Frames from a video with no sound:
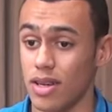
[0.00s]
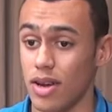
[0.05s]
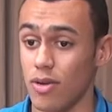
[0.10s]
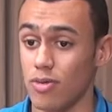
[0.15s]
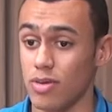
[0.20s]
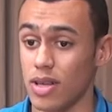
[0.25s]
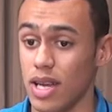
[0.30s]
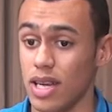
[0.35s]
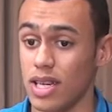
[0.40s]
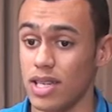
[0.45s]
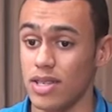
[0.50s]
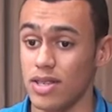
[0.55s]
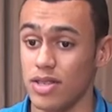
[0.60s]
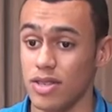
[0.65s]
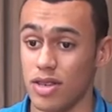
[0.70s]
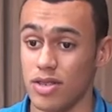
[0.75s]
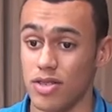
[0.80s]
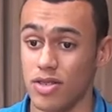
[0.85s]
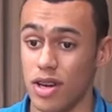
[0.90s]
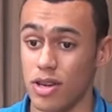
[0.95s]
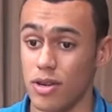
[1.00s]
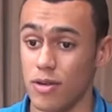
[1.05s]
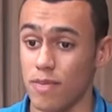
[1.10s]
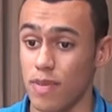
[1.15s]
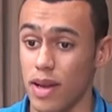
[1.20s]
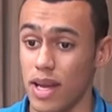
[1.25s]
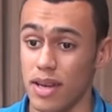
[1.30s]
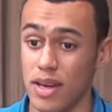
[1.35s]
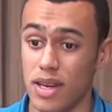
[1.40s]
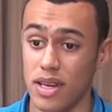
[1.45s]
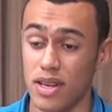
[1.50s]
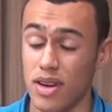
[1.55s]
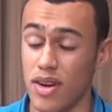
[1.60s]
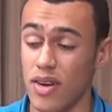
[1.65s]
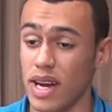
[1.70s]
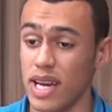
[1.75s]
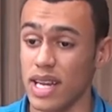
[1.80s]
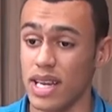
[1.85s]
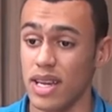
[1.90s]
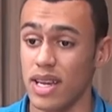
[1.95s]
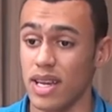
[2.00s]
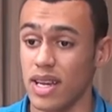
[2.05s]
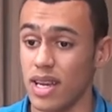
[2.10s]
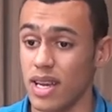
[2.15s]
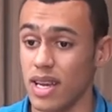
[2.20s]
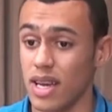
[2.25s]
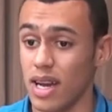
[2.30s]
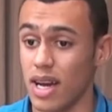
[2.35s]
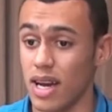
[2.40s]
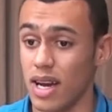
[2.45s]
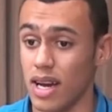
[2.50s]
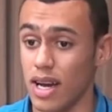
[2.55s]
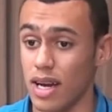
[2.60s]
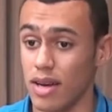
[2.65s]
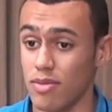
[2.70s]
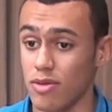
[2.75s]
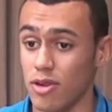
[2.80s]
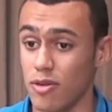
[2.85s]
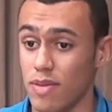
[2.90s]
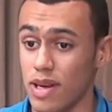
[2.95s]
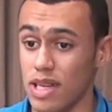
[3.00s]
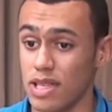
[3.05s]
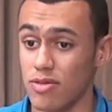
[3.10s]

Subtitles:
old age. I started off playing 9, compared